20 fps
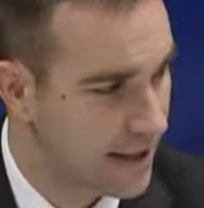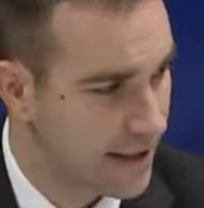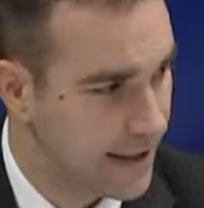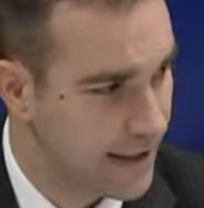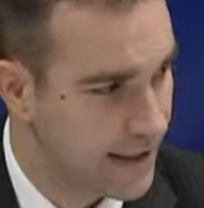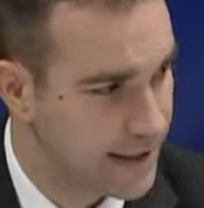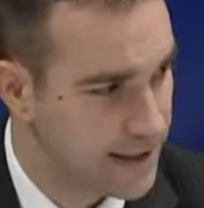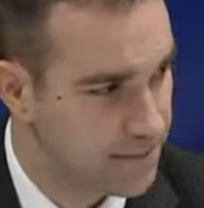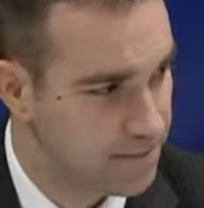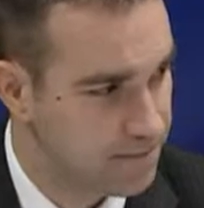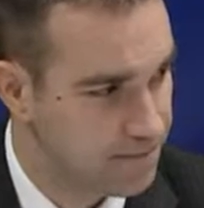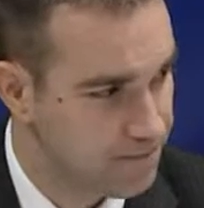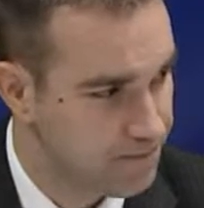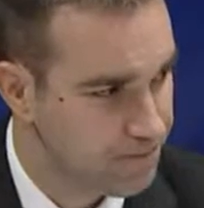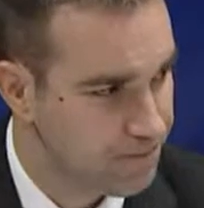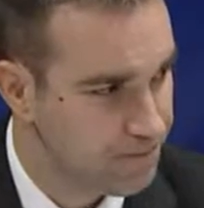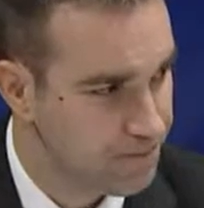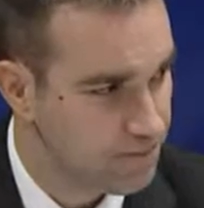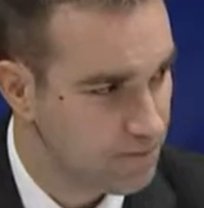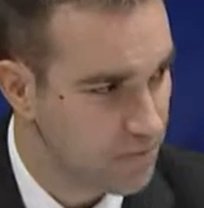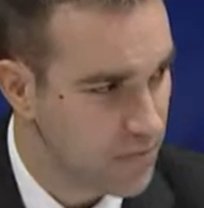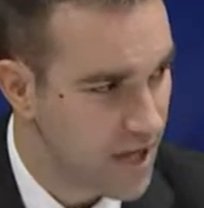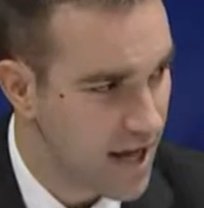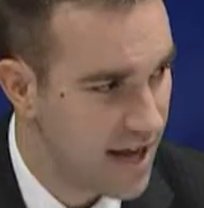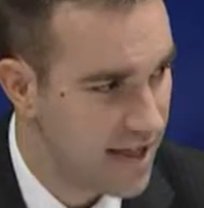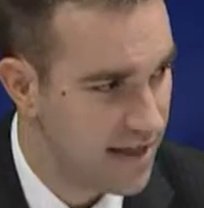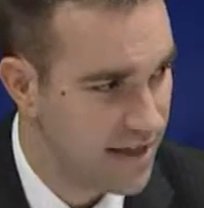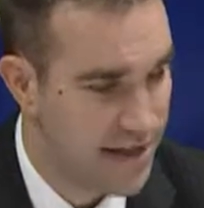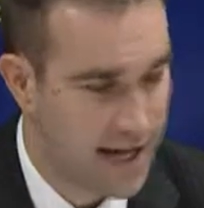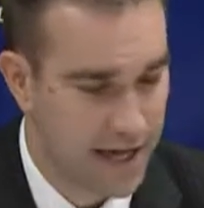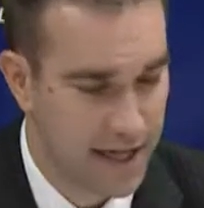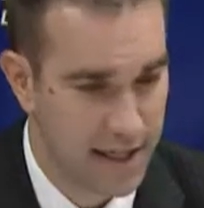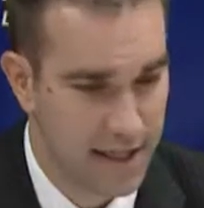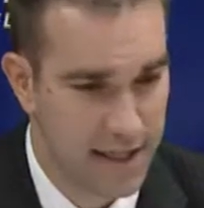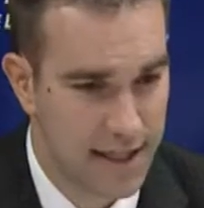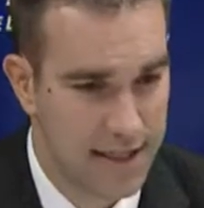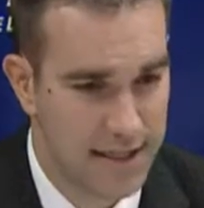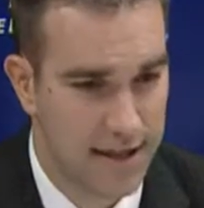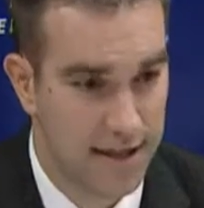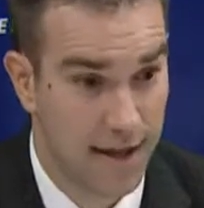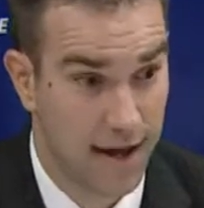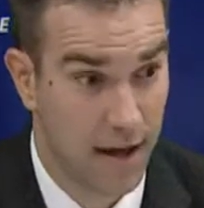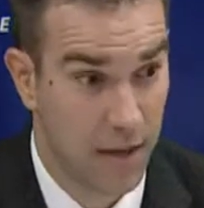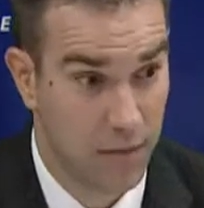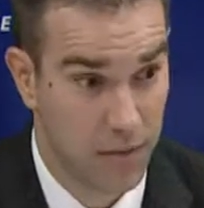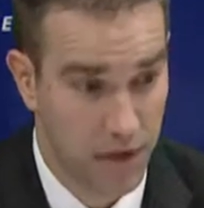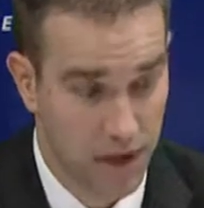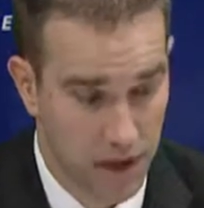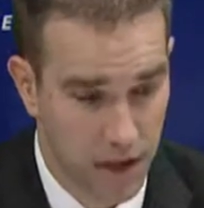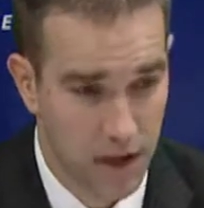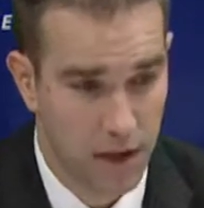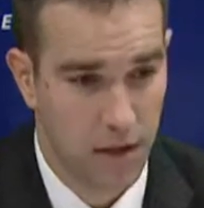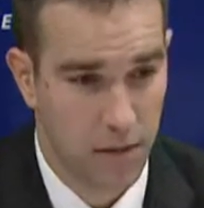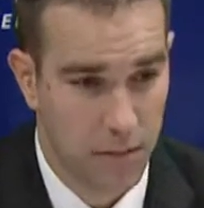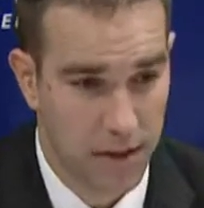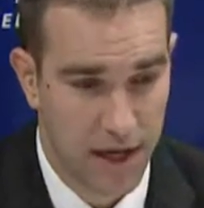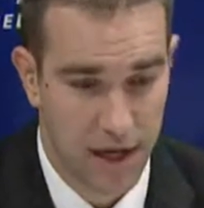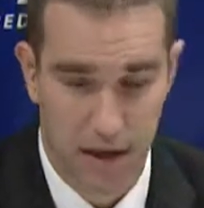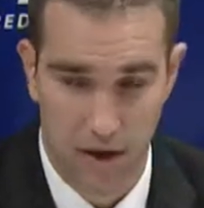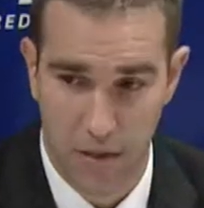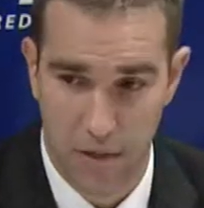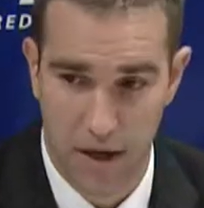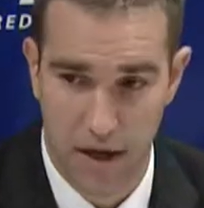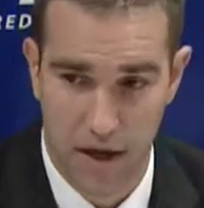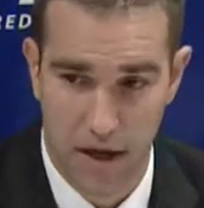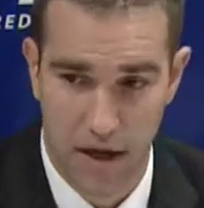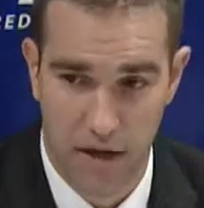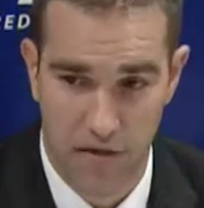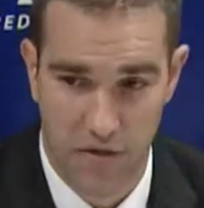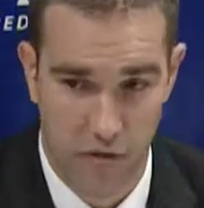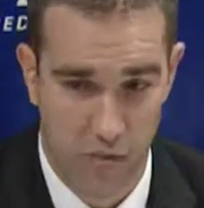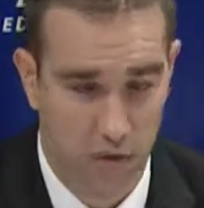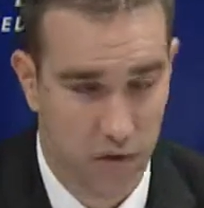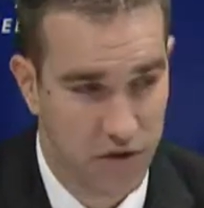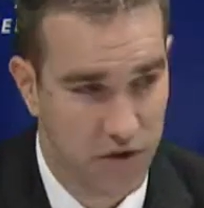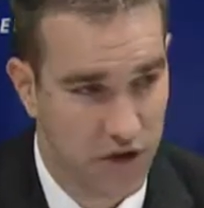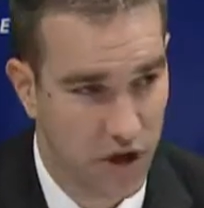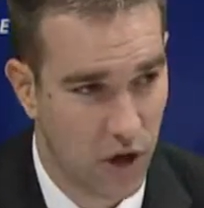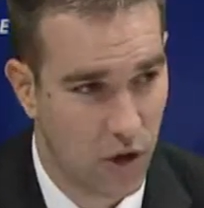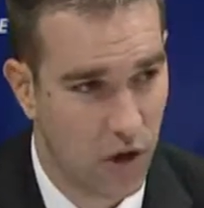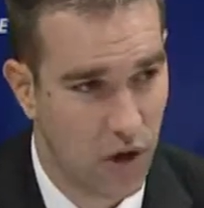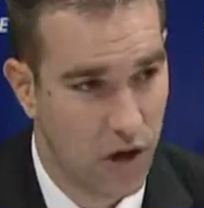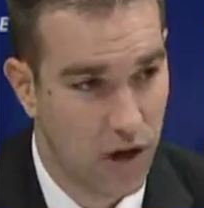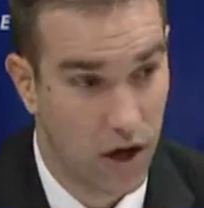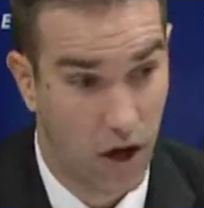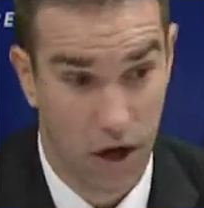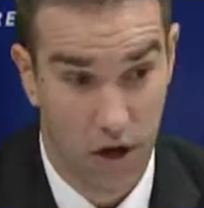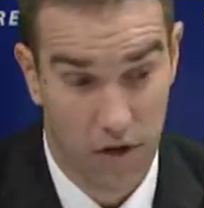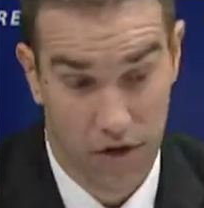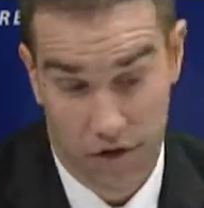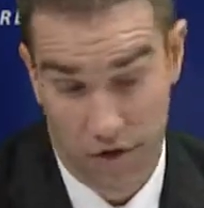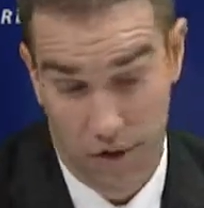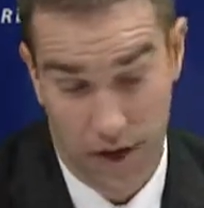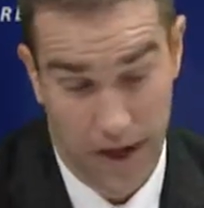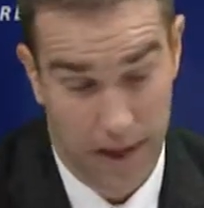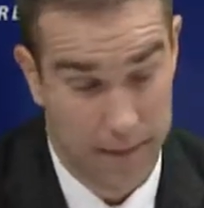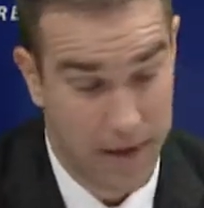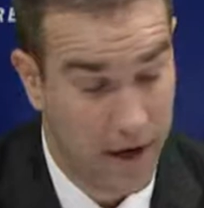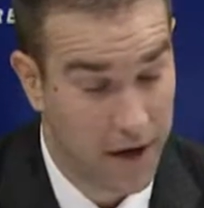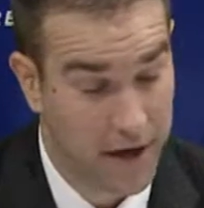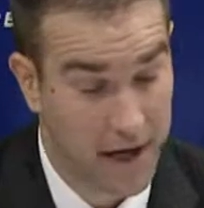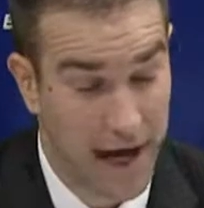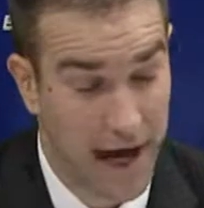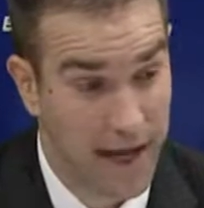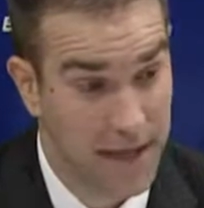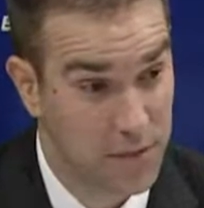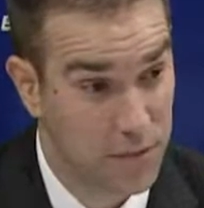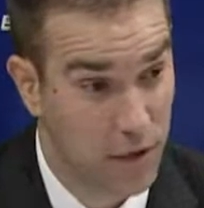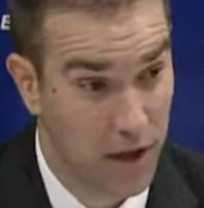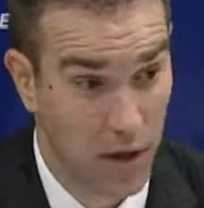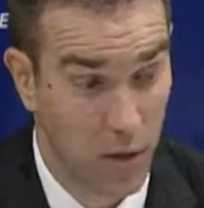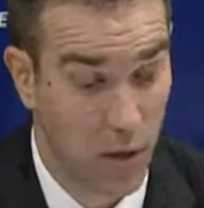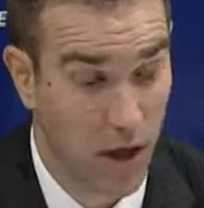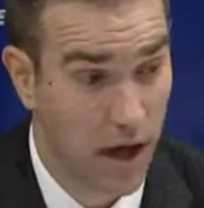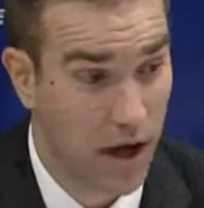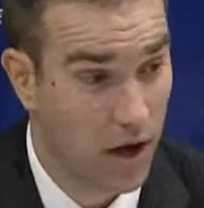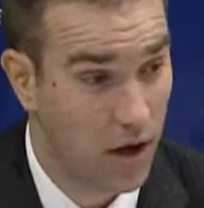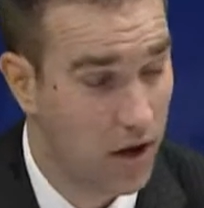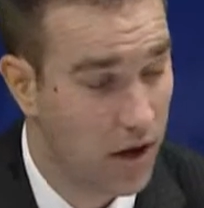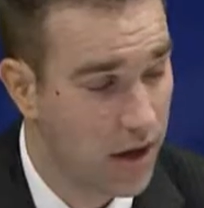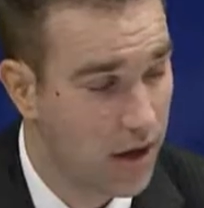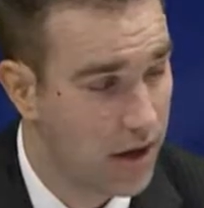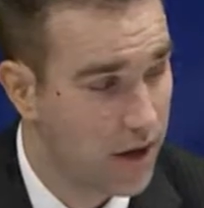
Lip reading: I think that can lead to them being a little bit uncomfortable. So all the credit. I mean, our guys played well.